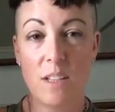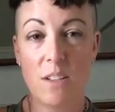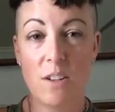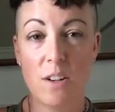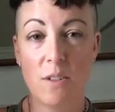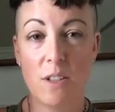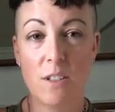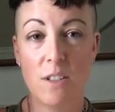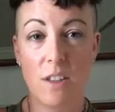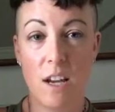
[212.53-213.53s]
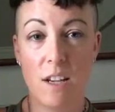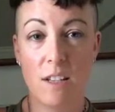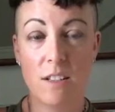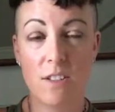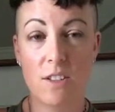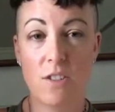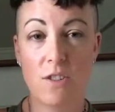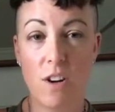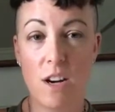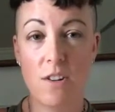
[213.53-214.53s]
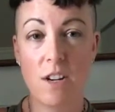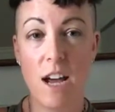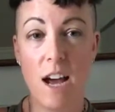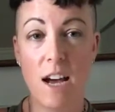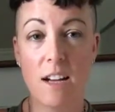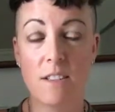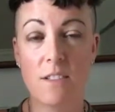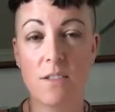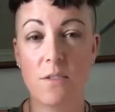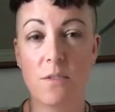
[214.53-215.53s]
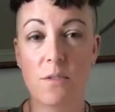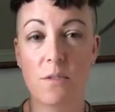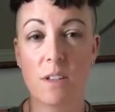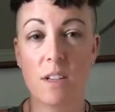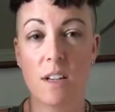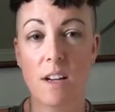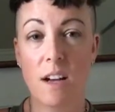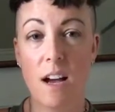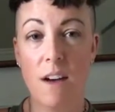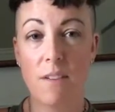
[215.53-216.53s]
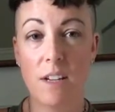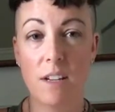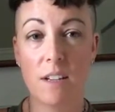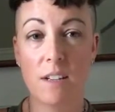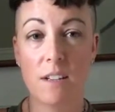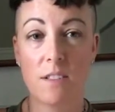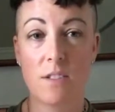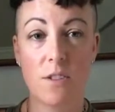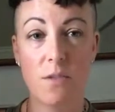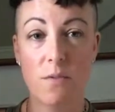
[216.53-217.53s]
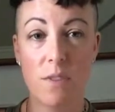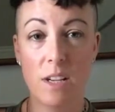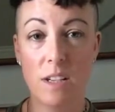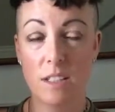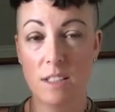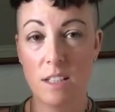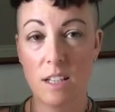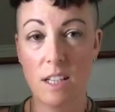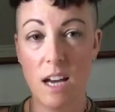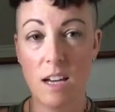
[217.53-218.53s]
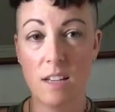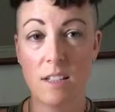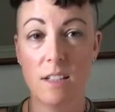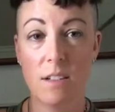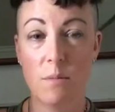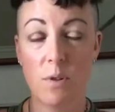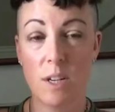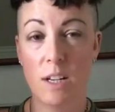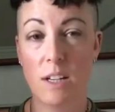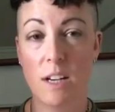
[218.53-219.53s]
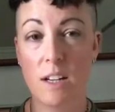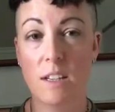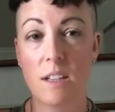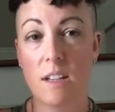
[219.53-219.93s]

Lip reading: You're going to then just train your cat to having 2 feedings a day, morning and night.